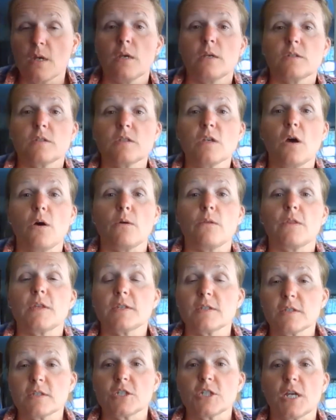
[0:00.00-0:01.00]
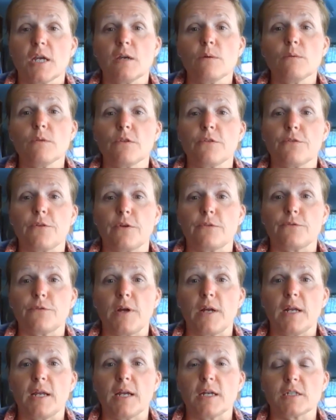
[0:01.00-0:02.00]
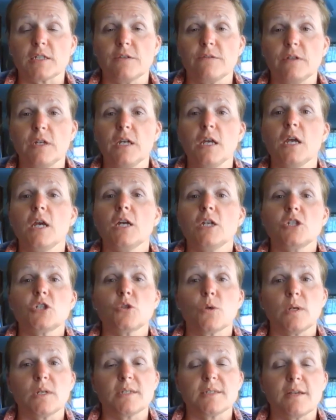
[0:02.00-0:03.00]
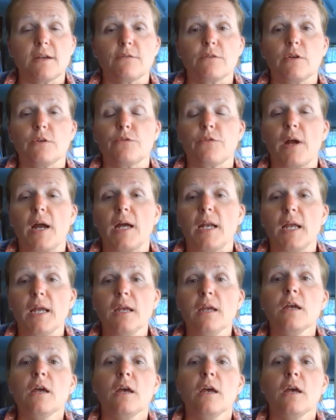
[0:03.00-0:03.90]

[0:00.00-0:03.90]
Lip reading: So this is Jan with a Fun Friday activity. Join us every Friday.